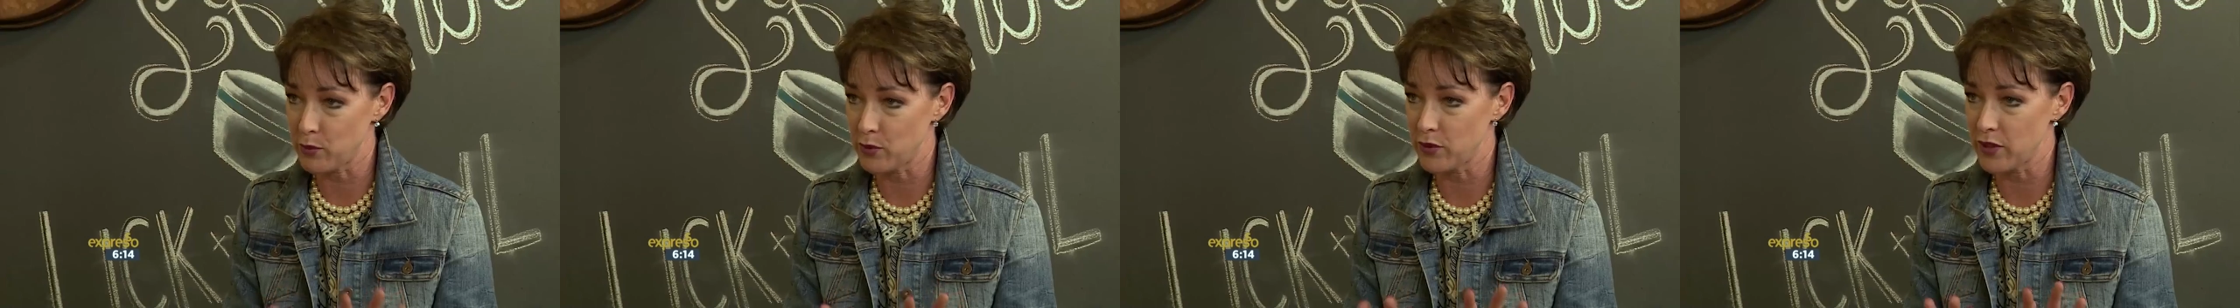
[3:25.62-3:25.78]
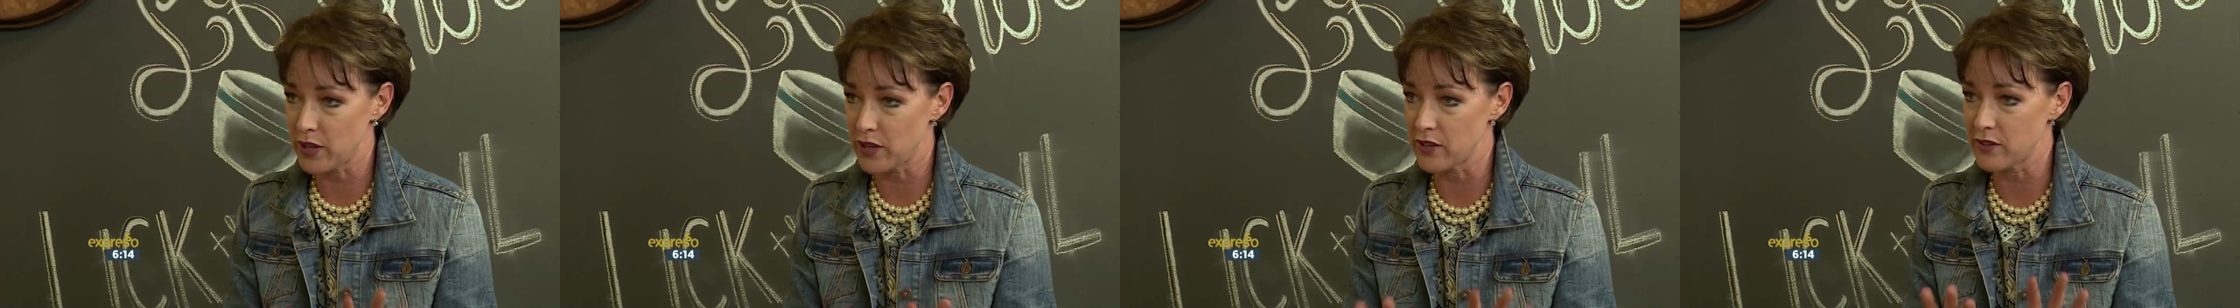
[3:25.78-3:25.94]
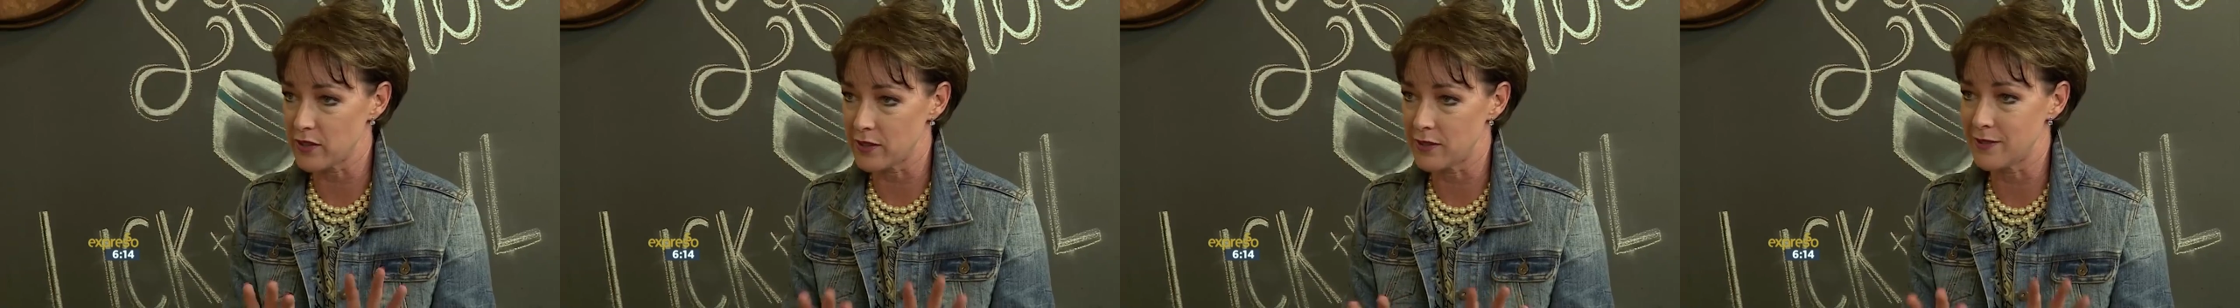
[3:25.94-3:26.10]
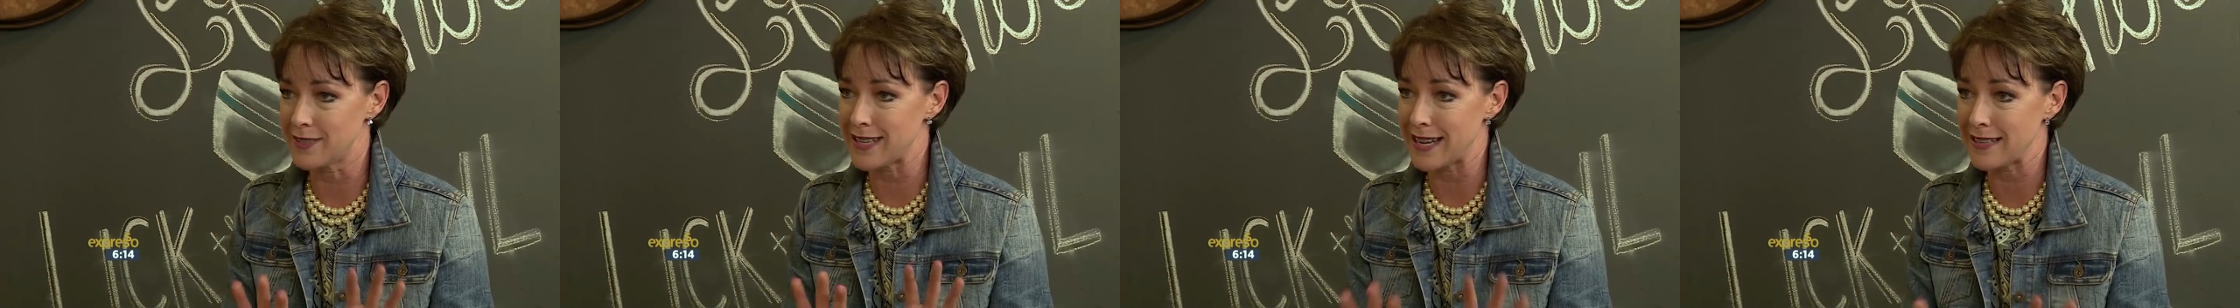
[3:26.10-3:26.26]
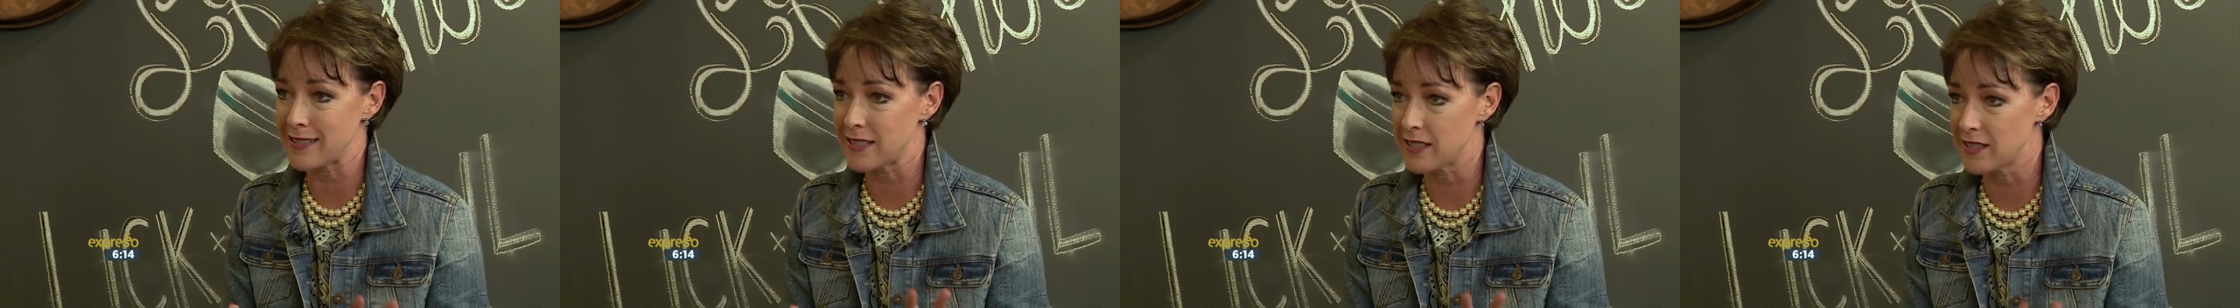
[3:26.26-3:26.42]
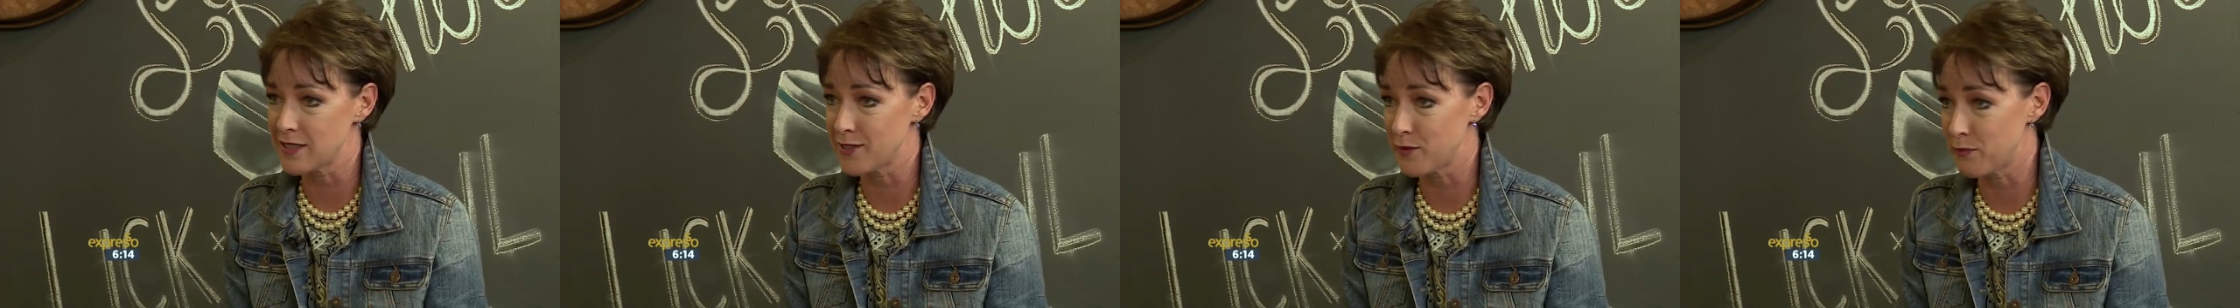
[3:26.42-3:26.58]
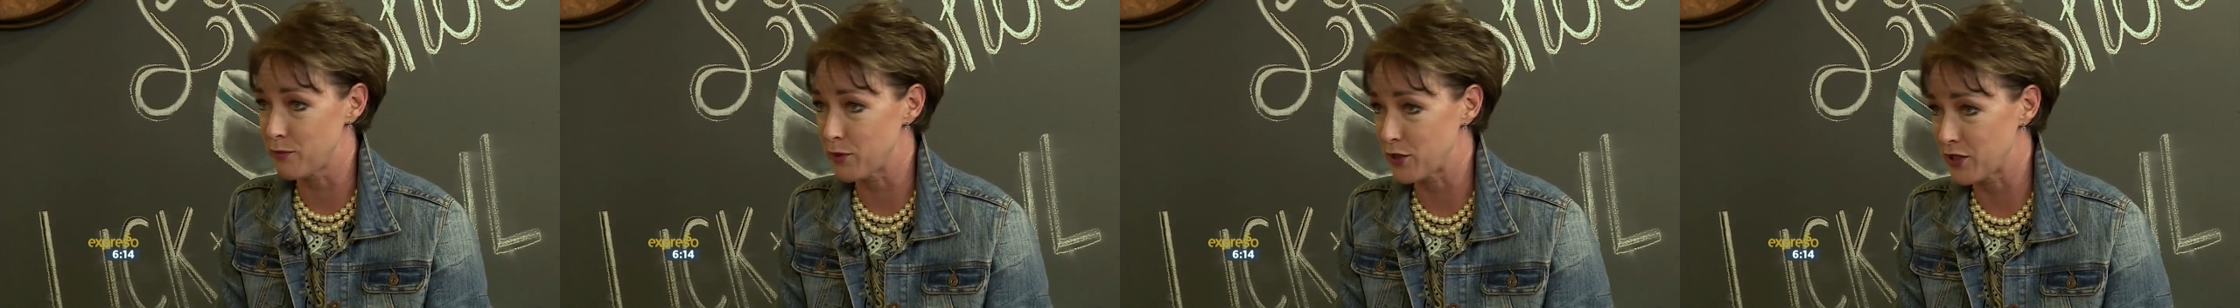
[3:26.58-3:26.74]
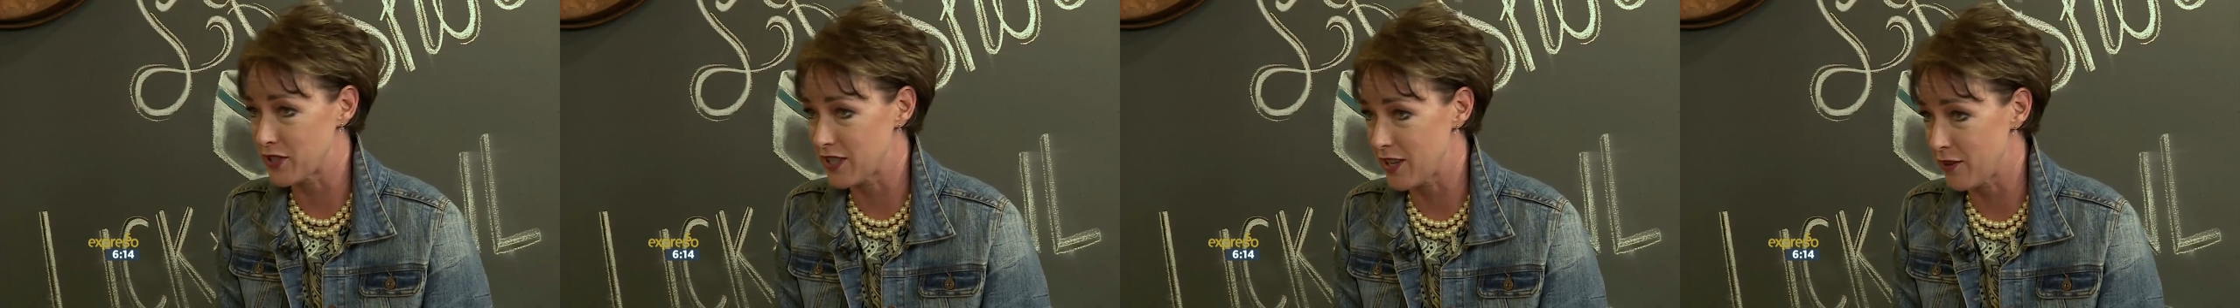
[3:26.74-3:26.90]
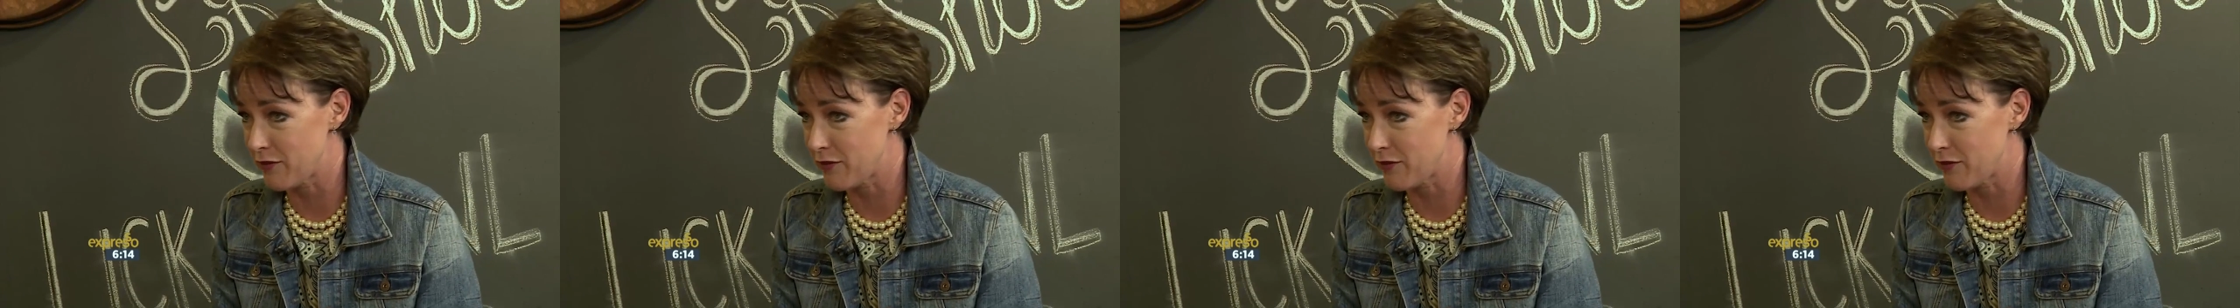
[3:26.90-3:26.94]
wrap all those dozens of